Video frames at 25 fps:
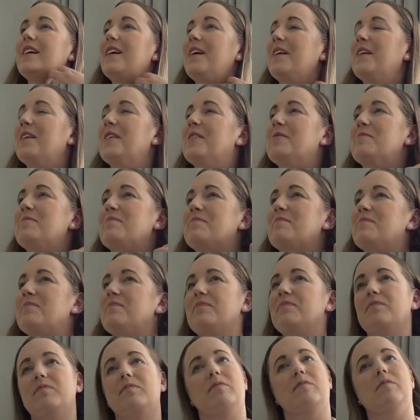
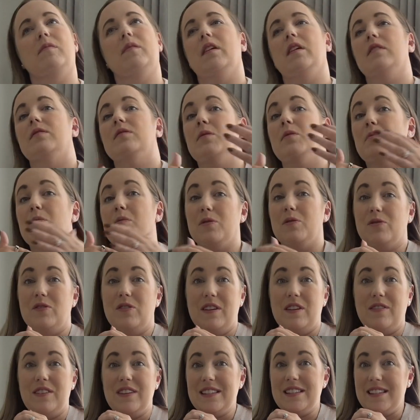So we're wondering
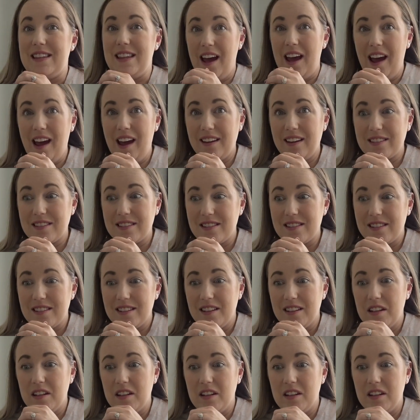if it's that.